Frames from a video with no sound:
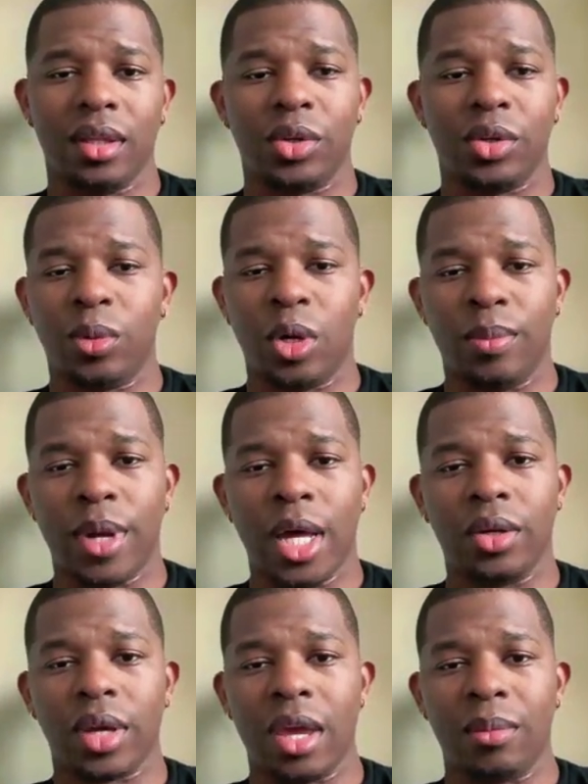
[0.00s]
and the group home
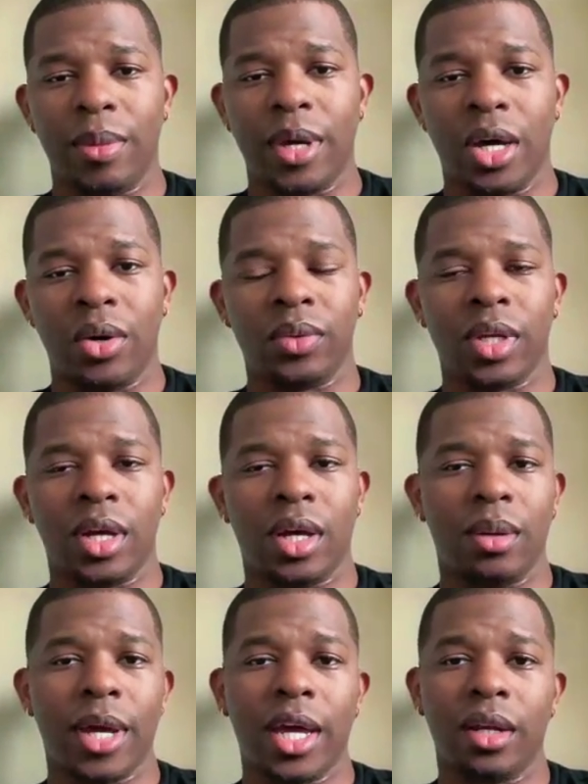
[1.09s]
model came about.
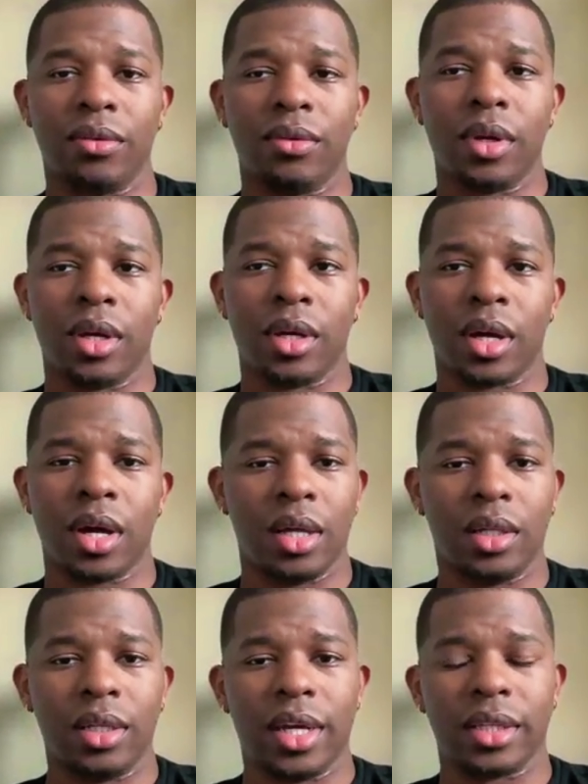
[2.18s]
I had a
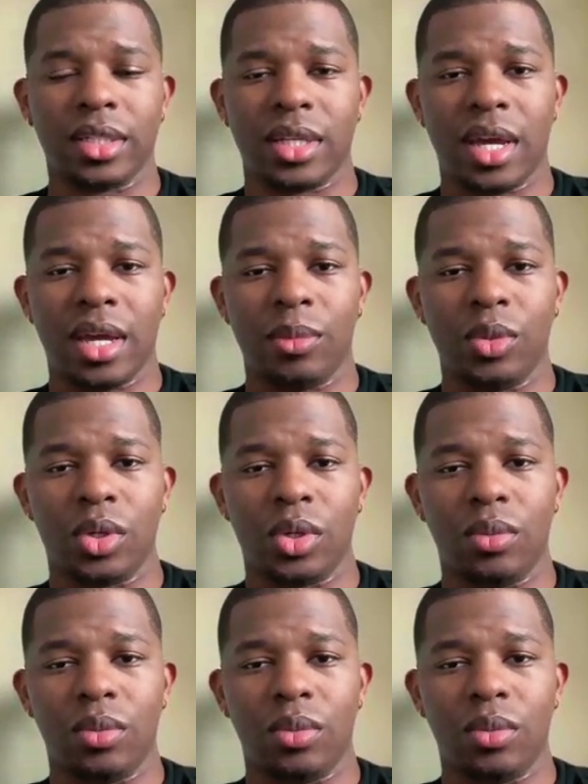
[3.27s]
colleague at the time who